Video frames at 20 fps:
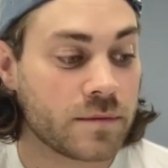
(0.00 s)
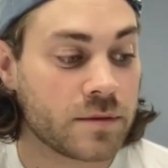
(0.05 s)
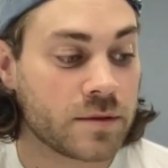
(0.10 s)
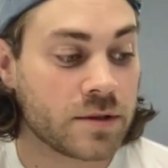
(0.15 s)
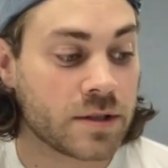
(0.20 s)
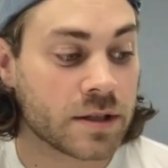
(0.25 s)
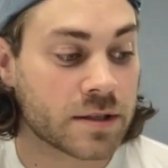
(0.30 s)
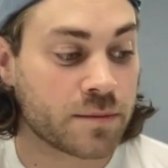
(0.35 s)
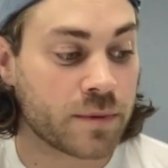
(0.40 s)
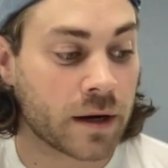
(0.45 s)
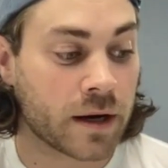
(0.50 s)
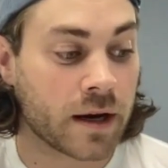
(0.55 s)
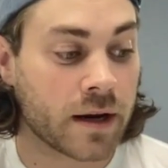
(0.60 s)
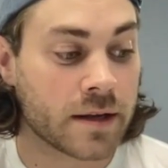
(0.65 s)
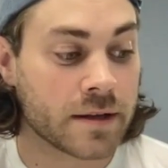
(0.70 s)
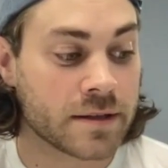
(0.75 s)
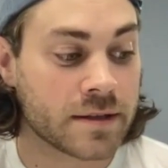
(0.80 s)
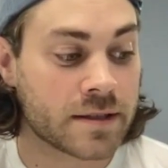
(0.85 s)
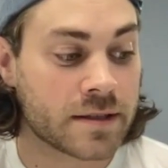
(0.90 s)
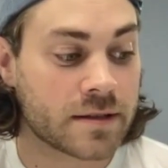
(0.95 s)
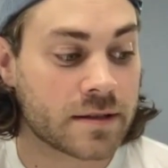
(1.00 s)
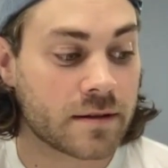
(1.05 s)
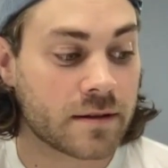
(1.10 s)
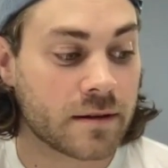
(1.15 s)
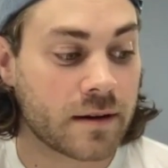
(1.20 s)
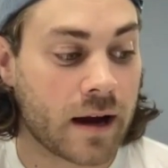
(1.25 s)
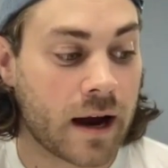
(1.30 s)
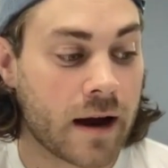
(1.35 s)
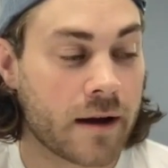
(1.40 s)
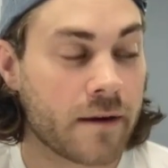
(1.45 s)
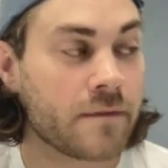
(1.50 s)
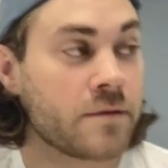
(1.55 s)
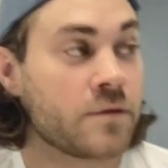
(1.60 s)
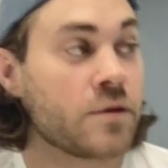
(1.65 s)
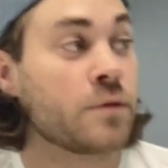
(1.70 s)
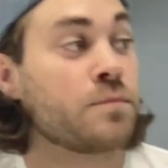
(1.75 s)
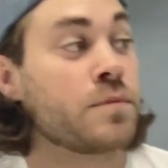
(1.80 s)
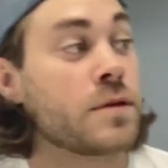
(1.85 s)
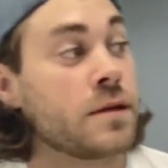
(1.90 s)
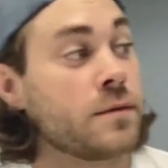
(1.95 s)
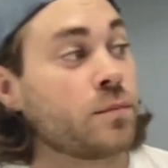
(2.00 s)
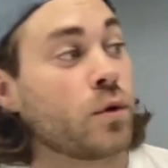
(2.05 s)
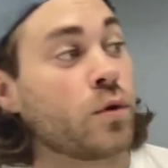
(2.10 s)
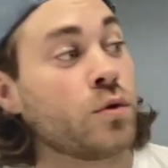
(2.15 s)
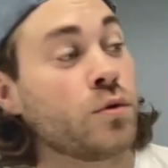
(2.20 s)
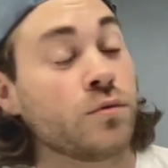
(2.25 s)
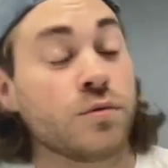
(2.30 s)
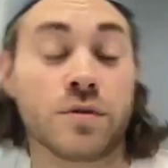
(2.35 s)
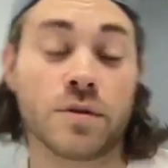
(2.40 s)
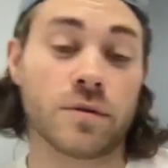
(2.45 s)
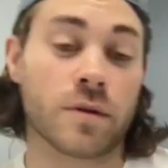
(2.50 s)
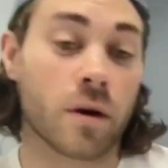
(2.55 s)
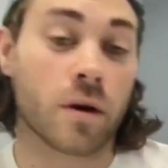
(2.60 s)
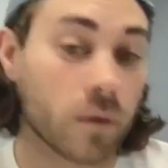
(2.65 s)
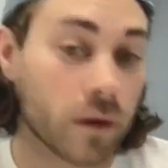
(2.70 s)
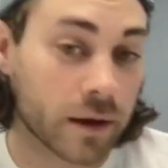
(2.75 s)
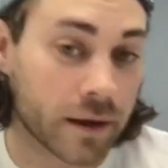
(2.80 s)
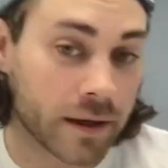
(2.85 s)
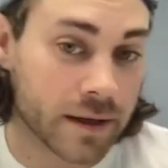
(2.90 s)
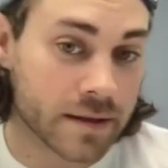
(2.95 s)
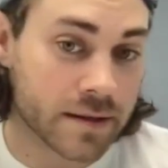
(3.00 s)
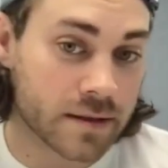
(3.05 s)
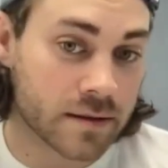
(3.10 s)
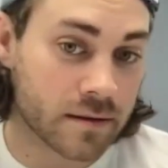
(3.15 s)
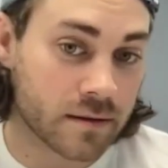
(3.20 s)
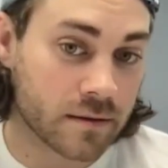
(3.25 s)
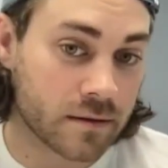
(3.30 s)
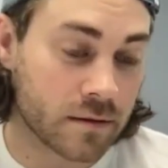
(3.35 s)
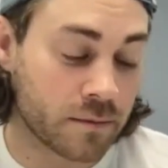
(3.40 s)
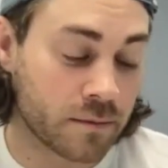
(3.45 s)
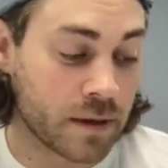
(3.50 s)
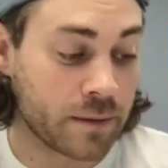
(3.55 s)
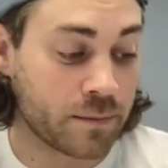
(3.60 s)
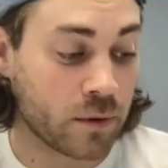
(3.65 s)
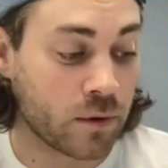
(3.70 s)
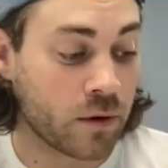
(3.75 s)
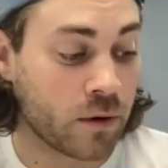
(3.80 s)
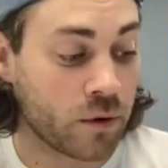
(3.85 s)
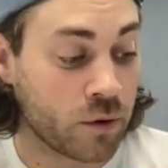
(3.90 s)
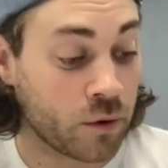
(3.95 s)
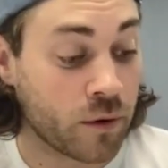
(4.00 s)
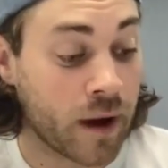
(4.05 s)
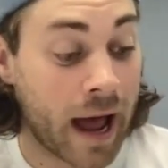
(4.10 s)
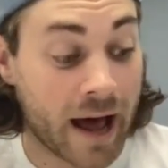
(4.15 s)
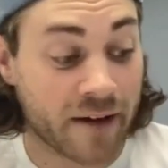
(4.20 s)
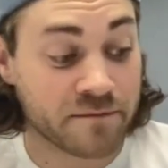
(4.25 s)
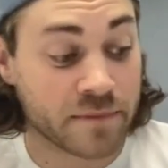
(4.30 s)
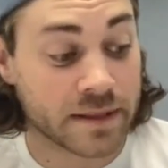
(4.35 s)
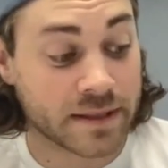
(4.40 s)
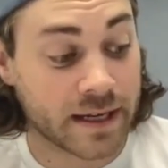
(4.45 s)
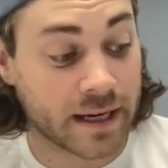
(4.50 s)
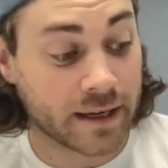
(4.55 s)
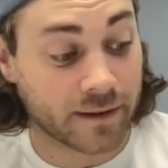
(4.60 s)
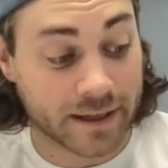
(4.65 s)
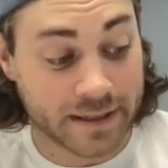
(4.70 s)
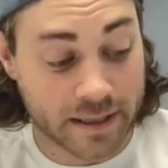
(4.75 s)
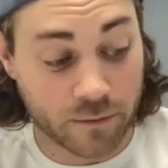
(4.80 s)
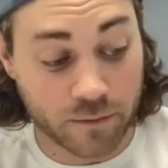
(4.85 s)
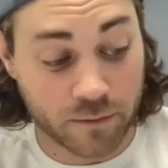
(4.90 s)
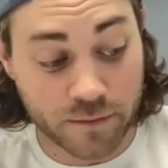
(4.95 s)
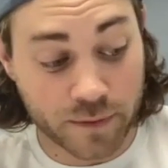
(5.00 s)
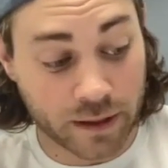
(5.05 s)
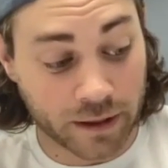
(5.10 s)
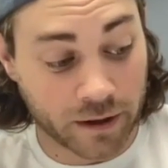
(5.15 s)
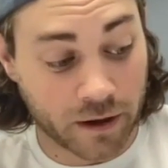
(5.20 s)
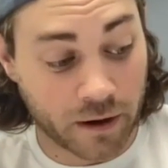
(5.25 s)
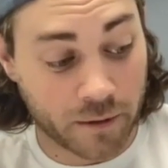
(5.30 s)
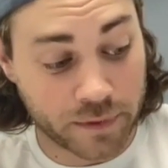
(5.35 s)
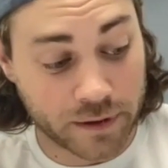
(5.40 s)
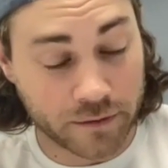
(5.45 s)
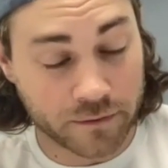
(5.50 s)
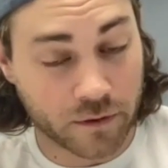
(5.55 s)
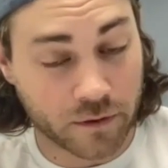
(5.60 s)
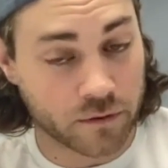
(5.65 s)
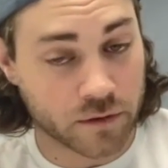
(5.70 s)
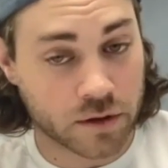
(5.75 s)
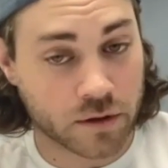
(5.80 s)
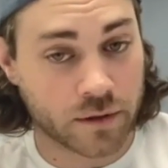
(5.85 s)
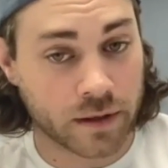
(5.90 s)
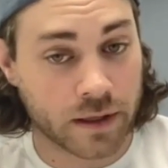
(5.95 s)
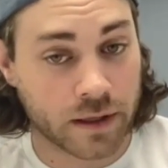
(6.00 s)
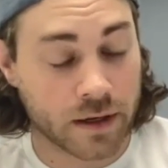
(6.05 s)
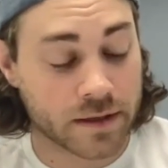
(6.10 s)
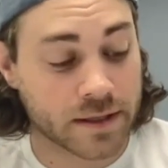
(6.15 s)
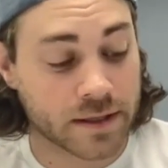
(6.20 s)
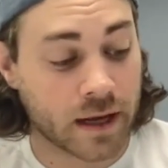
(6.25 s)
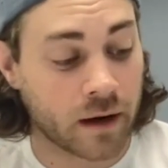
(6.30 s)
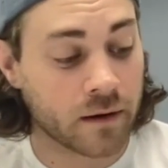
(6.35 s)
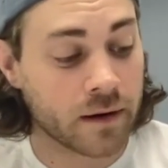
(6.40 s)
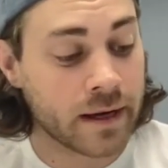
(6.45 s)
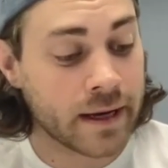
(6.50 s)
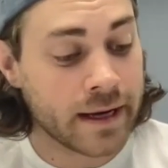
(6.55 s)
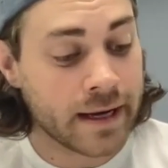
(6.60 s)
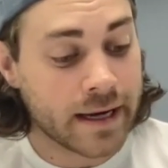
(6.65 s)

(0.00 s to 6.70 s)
Just because the people who do know what it is, the people who have been taking, like I said, we've been a company for over 20 years now.